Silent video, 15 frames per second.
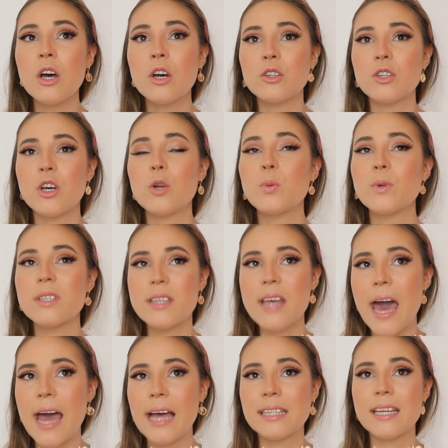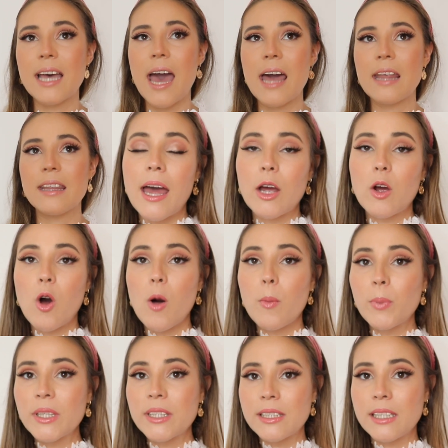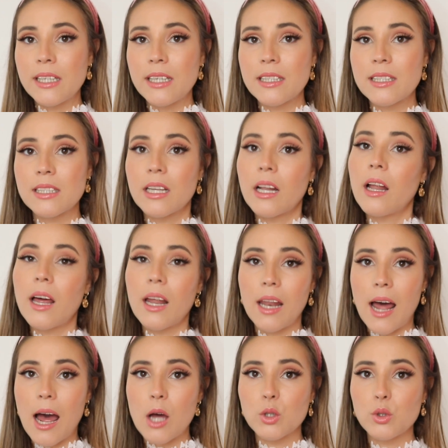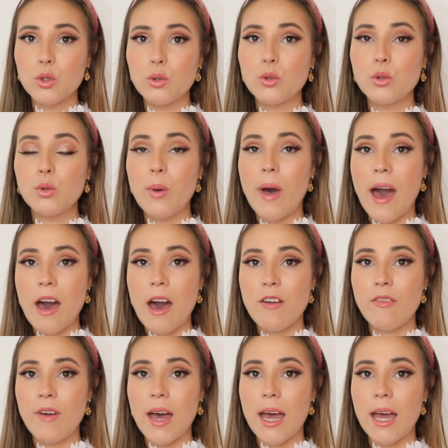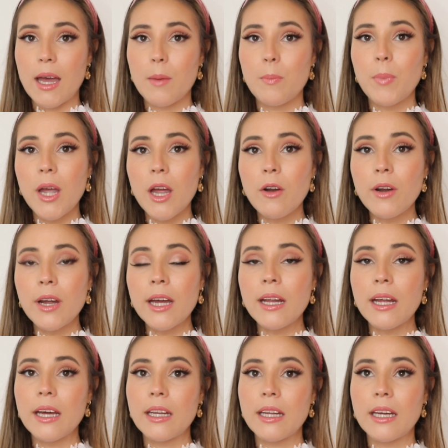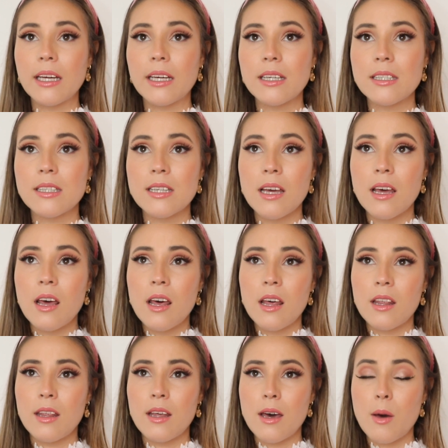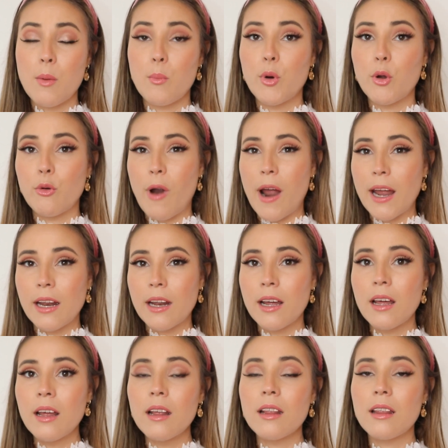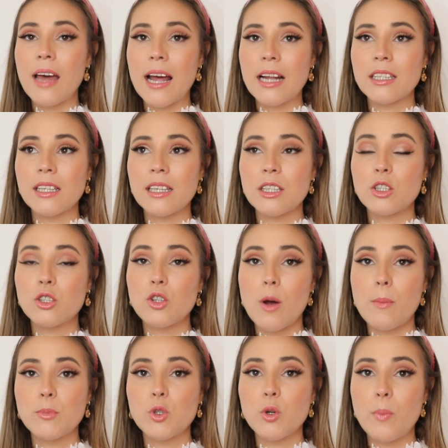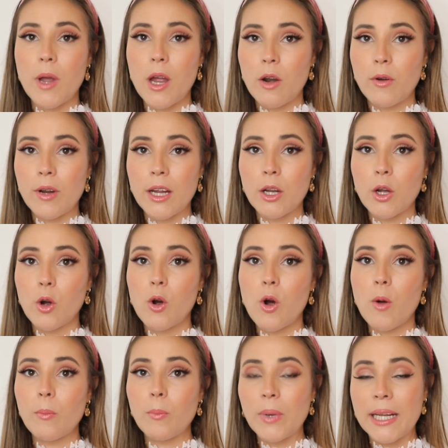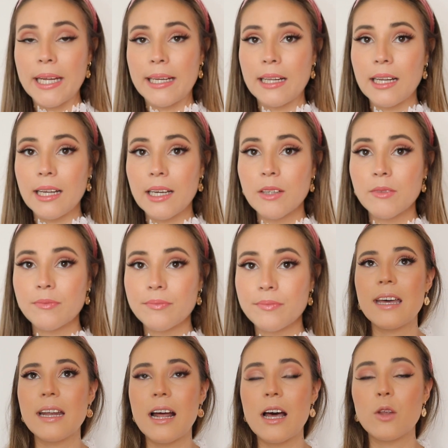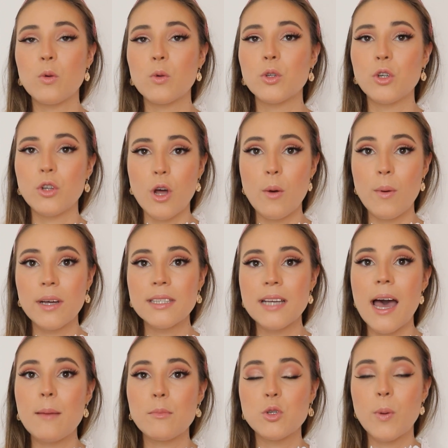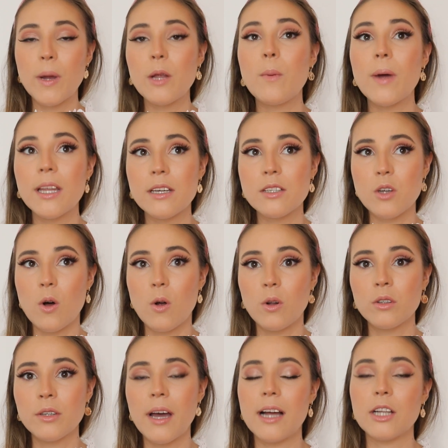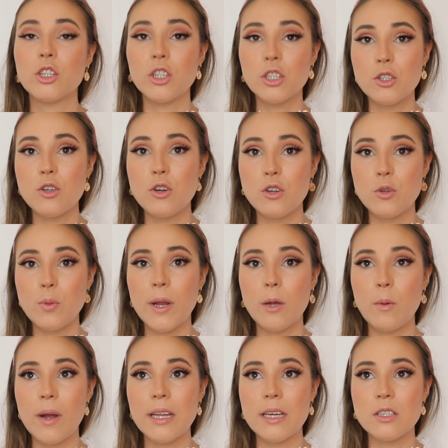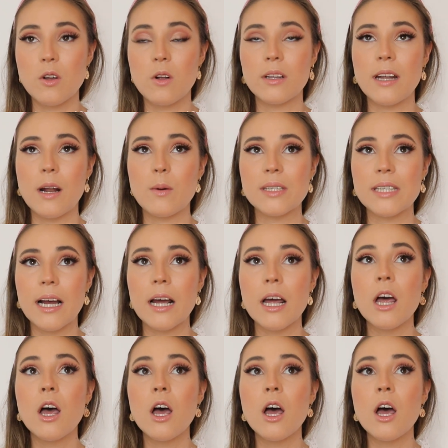So it was that, and a copper T still allows you to have a period. It is the Mirena that stops your period completely. And I thought, you know what, I'm 21 years old, I just turned 21 years old, and I was like,